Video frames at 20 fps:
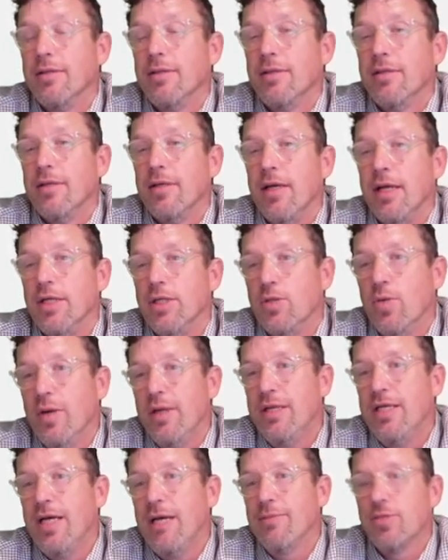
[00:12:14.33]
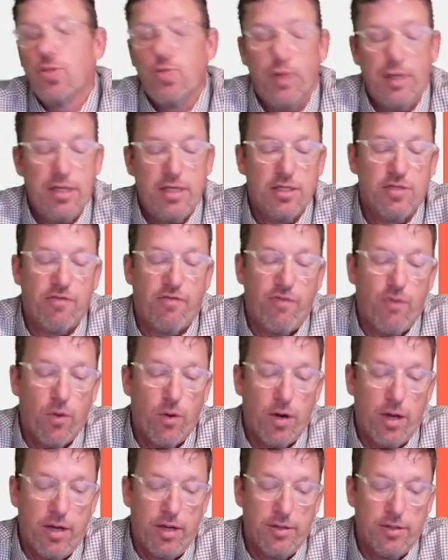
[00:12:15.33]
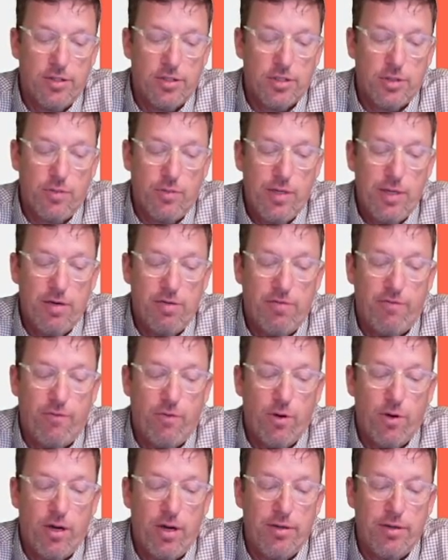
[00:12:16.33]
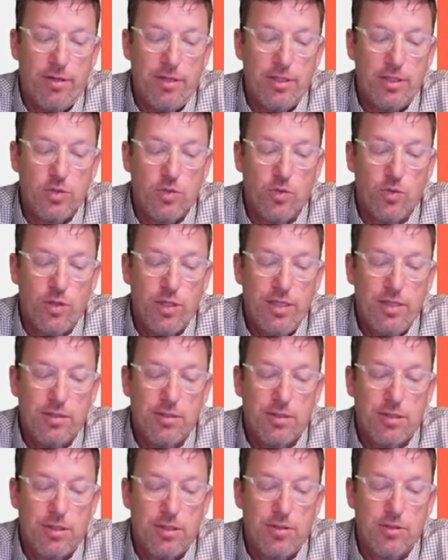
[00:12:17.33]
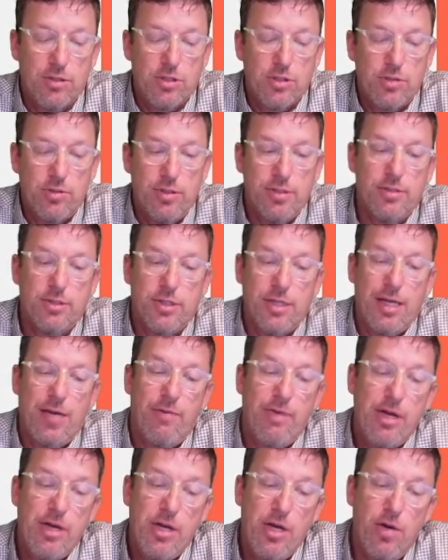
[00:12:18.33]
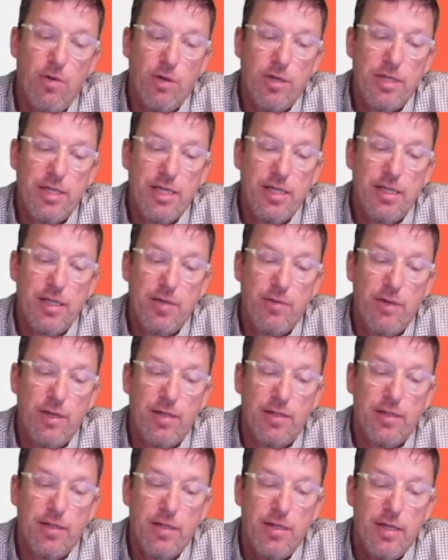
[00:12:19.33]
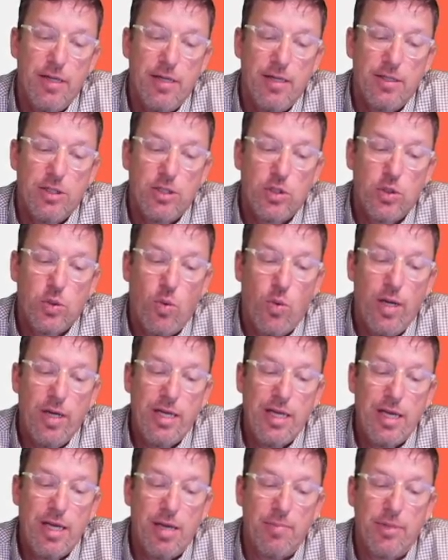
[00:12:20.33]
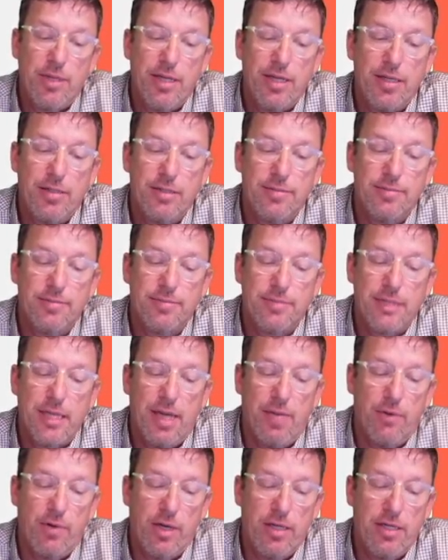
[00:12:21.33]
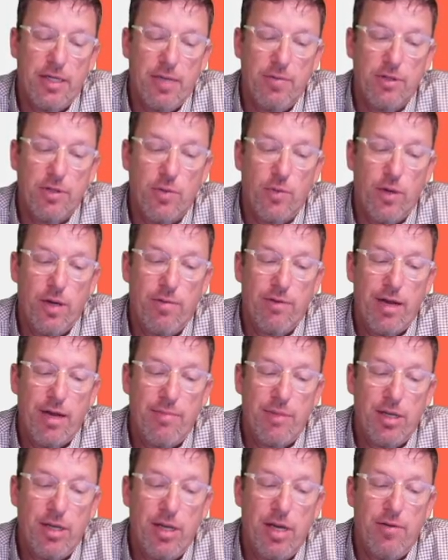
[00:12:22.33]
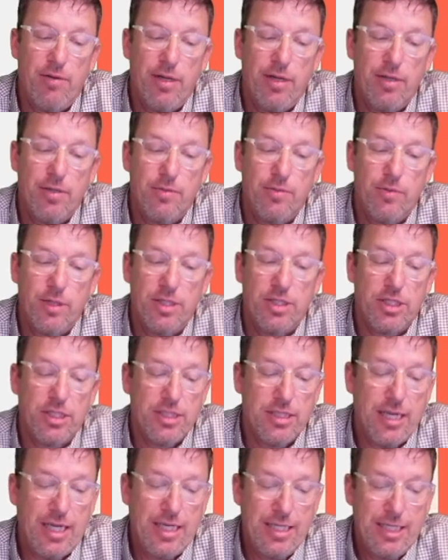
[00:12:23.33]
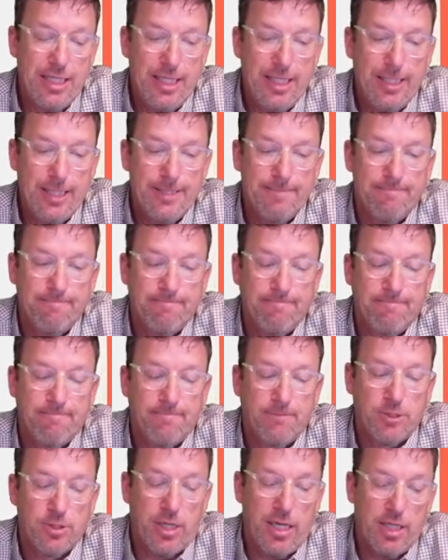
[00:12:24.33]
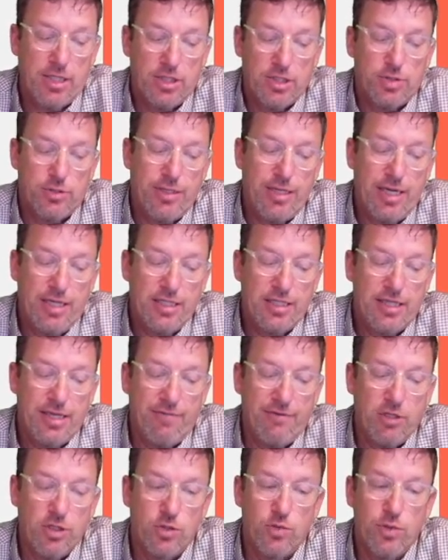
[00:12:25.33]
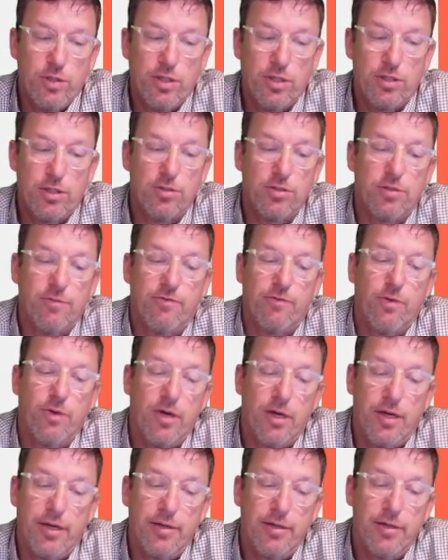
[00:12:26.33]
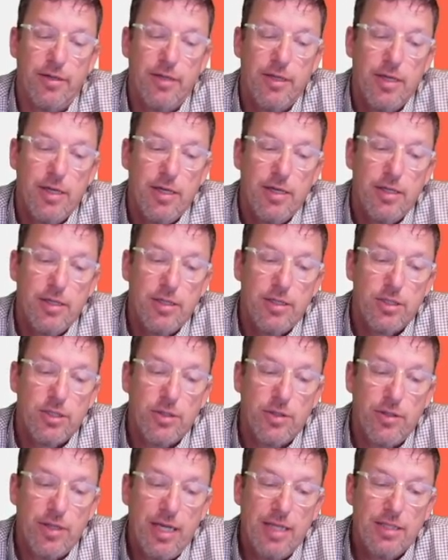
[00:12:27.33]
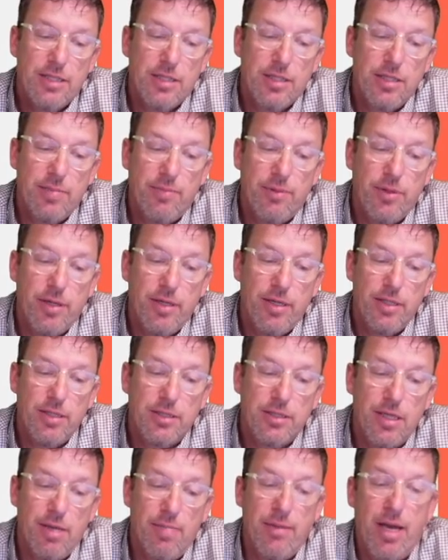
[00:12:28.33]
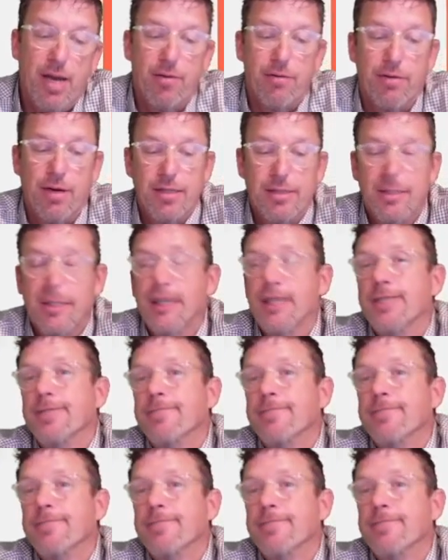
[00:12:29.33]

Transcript: And 20 times 20 is 400. So we know 400 is real close to it. So now we know we're dealing with 20 up here. And we're going to deal with the one right below it, which is 19. Okay, because 397 is real close to 400. So that's going to put us about right there.